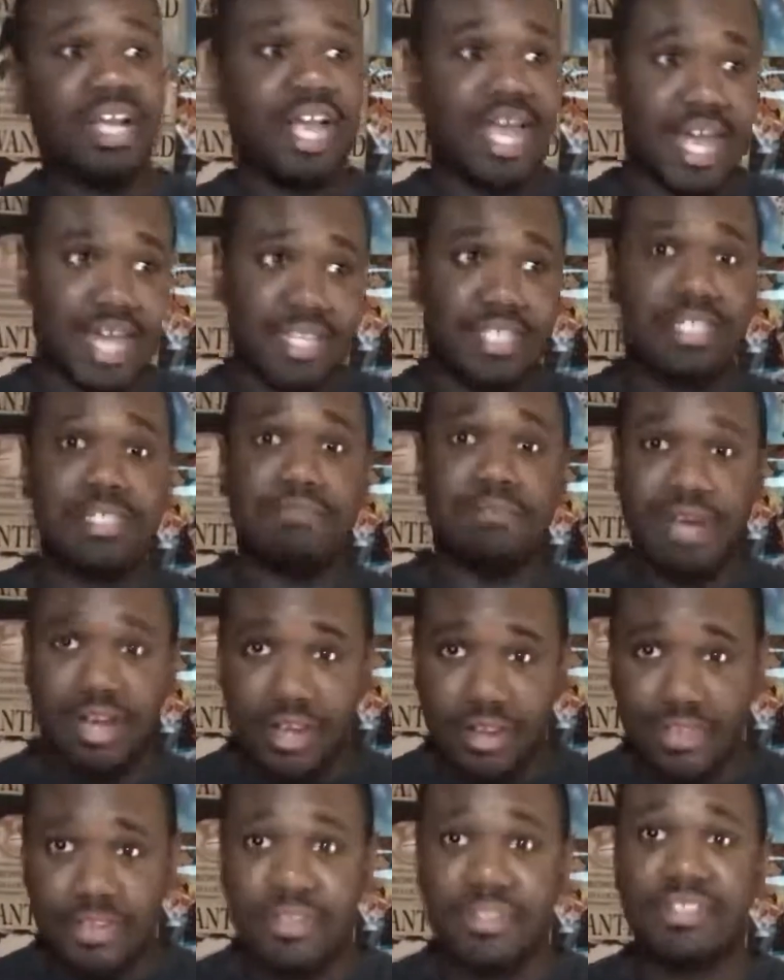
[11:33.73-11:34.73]
and some
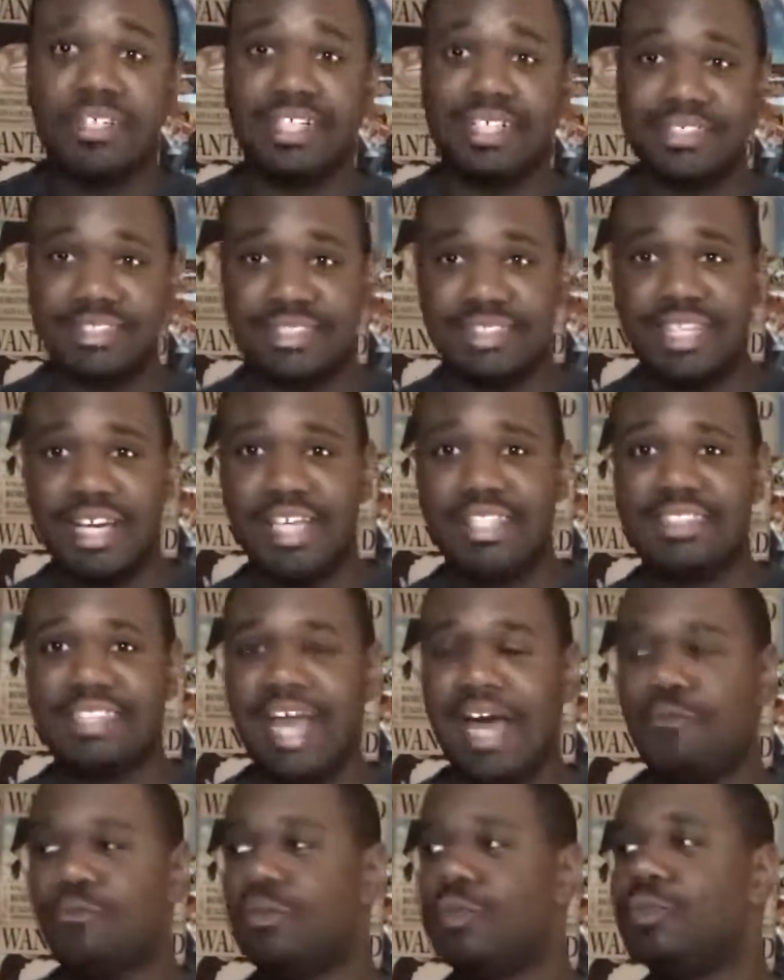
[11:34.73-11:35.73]
other insects
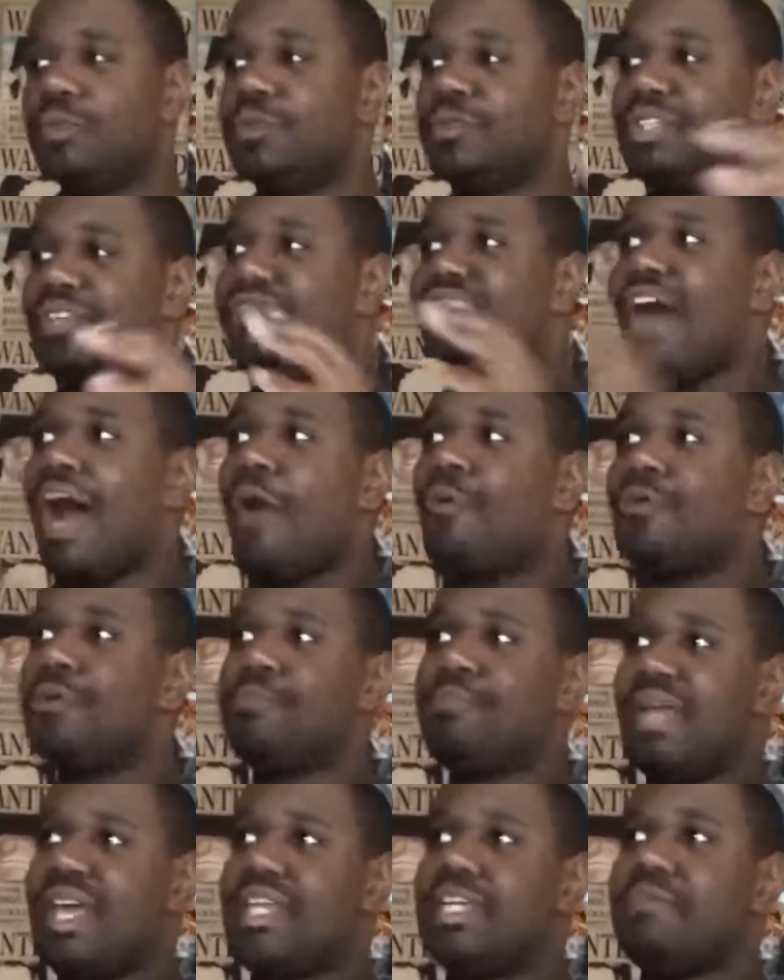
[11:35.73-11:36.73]
that will devour
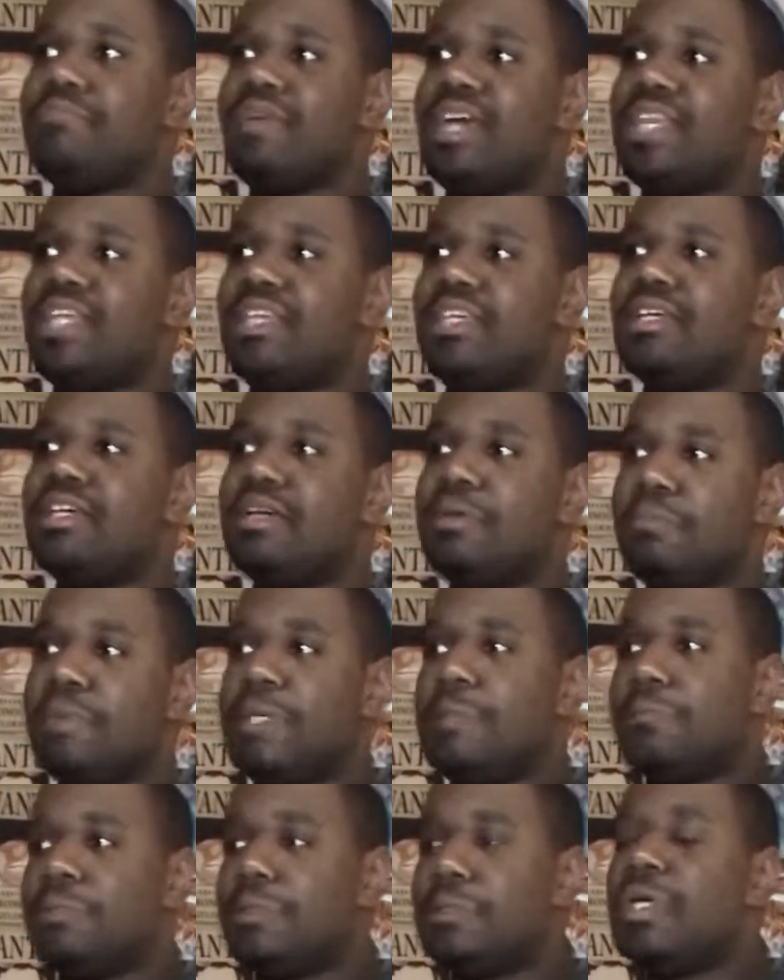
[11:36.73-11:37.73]
many, many
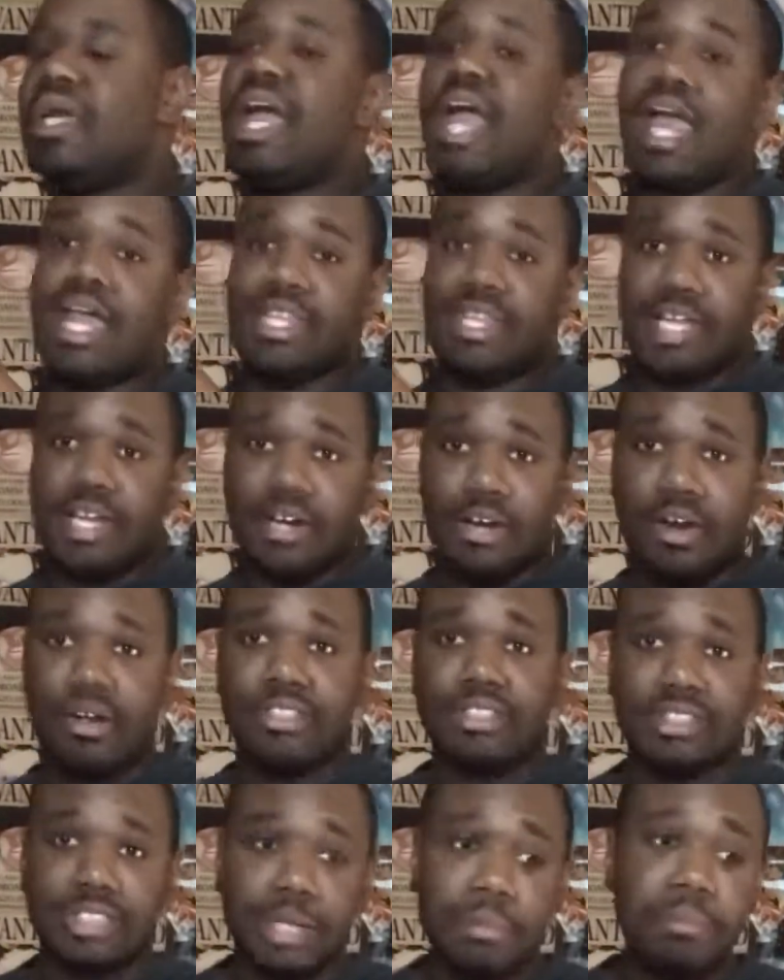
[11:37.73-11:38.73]
people. And there are
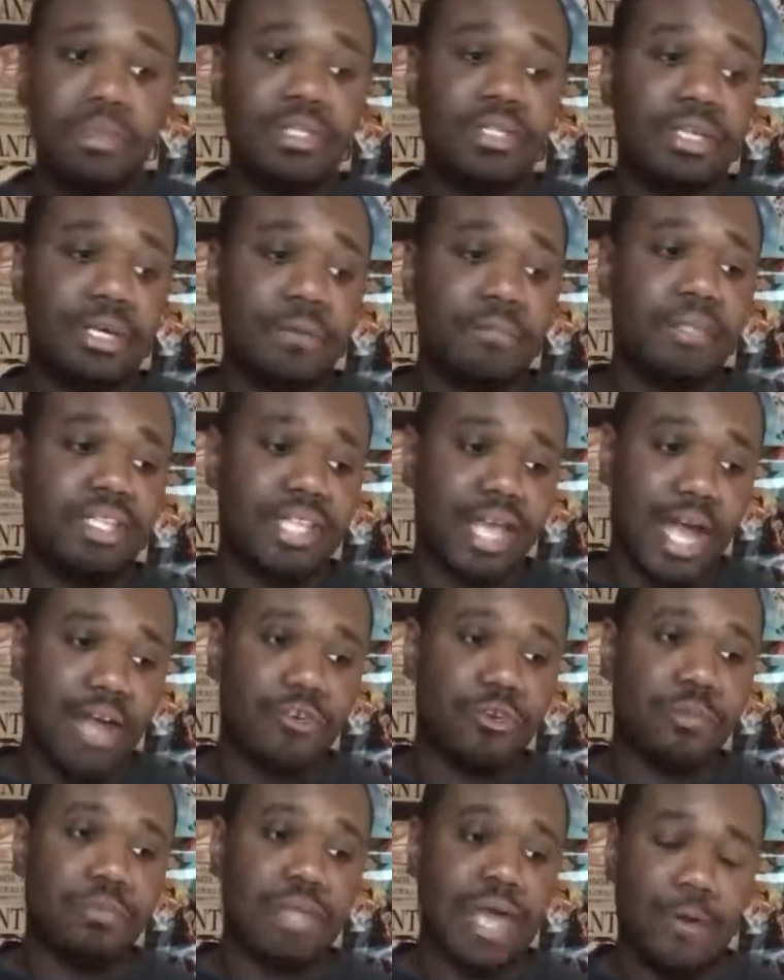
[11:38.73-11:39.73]
some of them in that
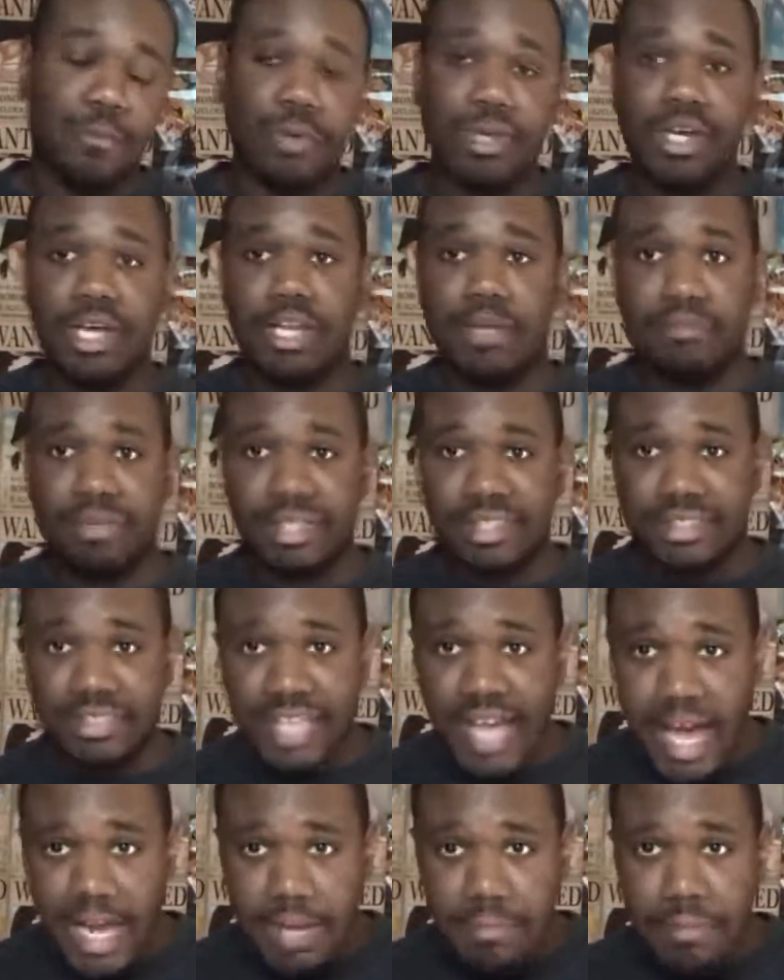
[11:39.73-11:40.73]
group that we're going to be
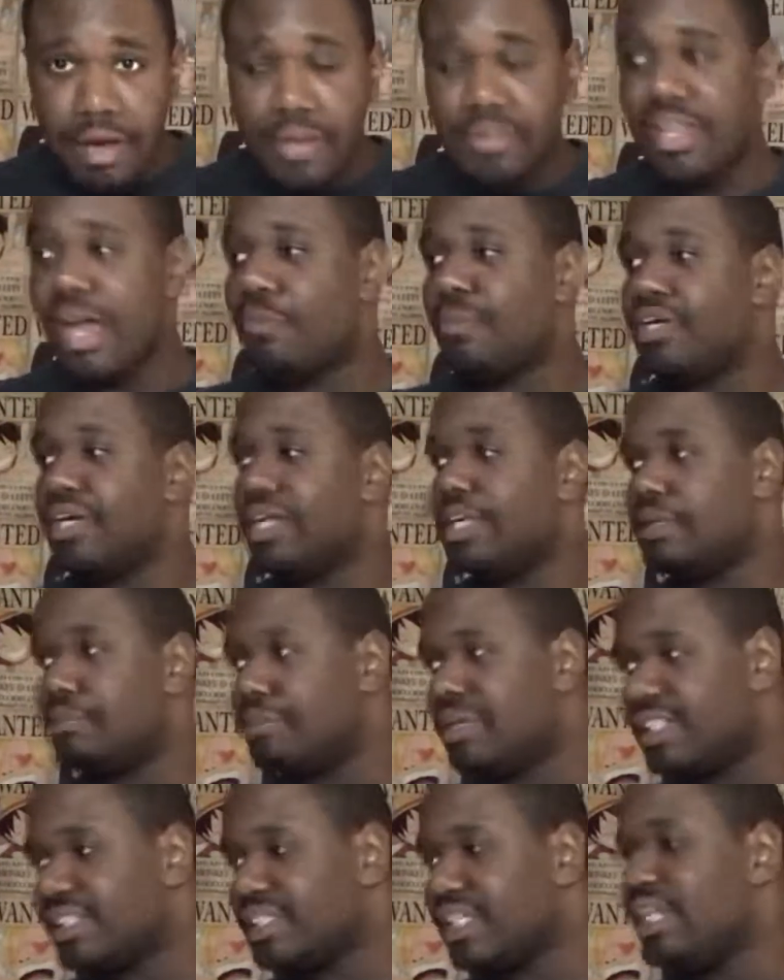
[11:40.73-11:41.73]
sad about, that we're going to
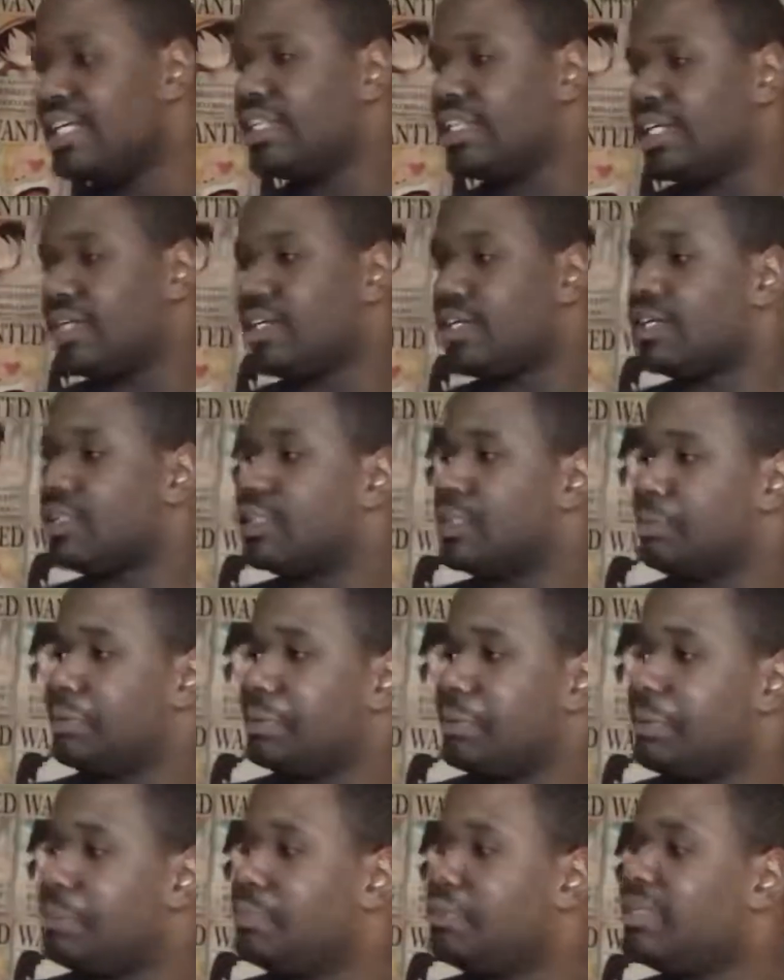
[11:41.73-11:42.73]
miss. There are going to be
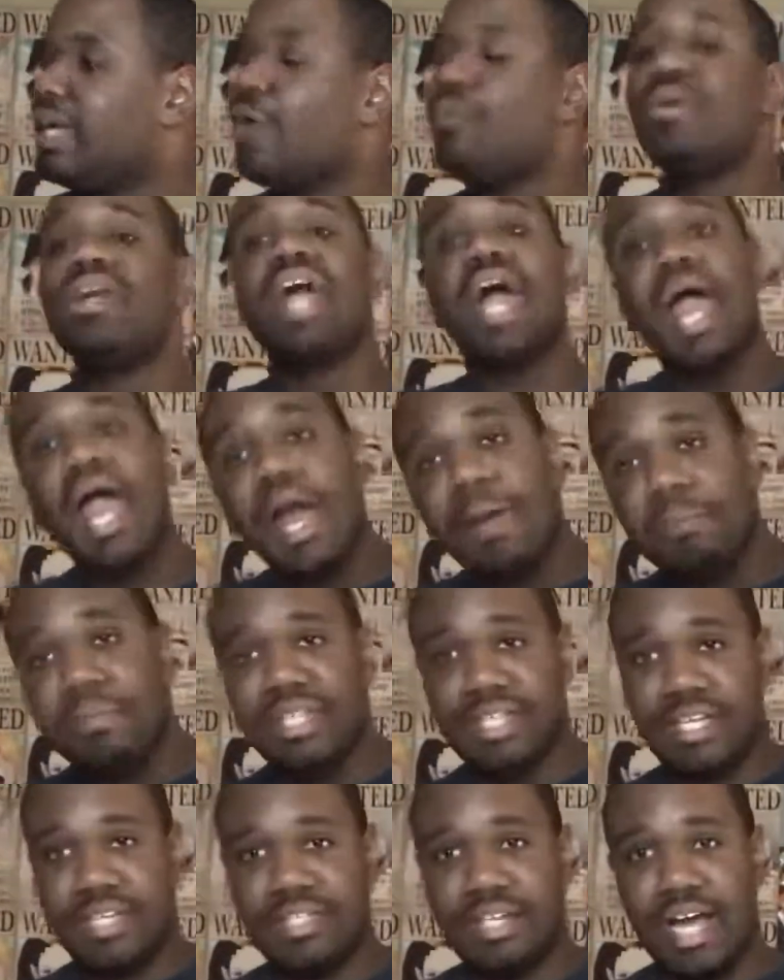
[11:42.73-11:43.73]
people that we're happy
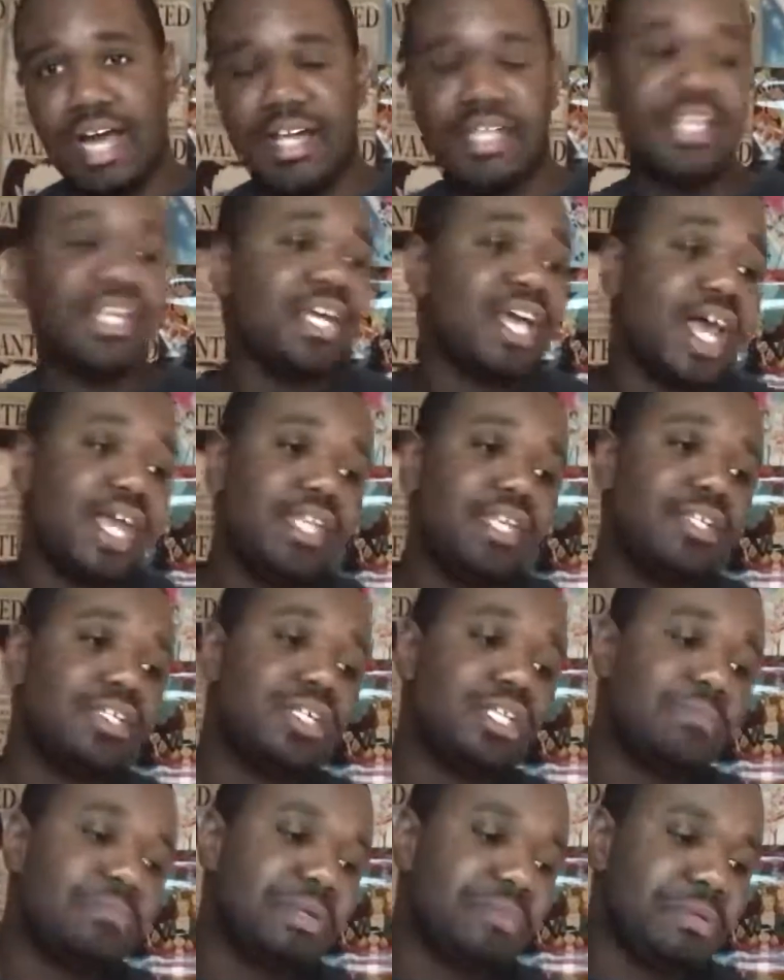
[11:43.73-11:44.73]
they died. And there's
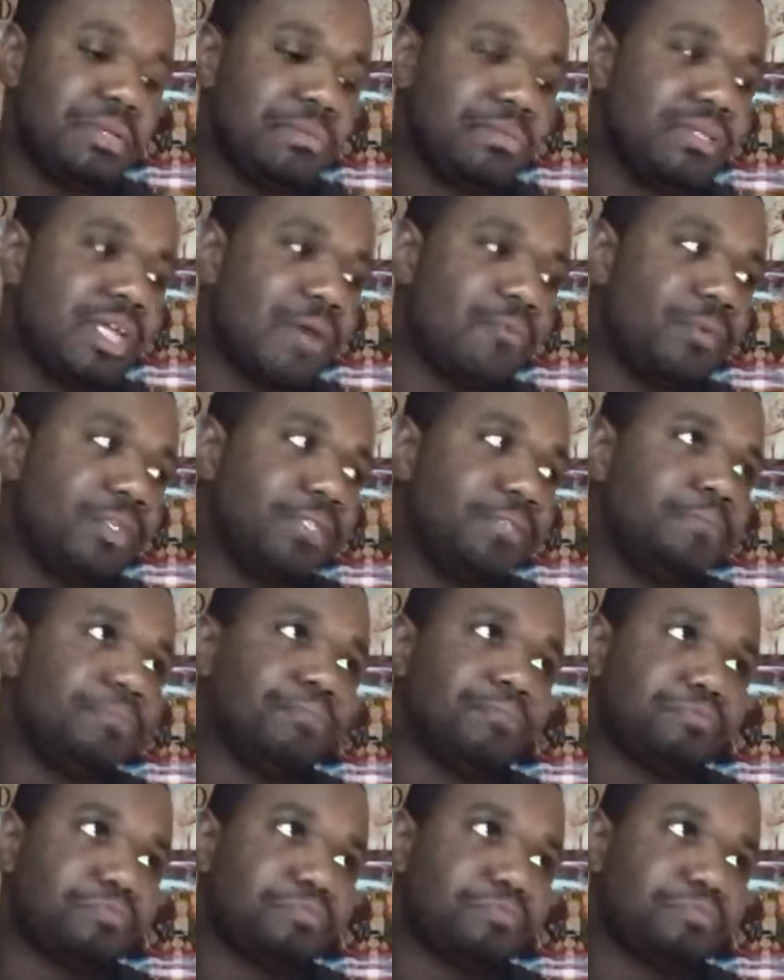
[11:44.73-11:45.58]
going to be people that we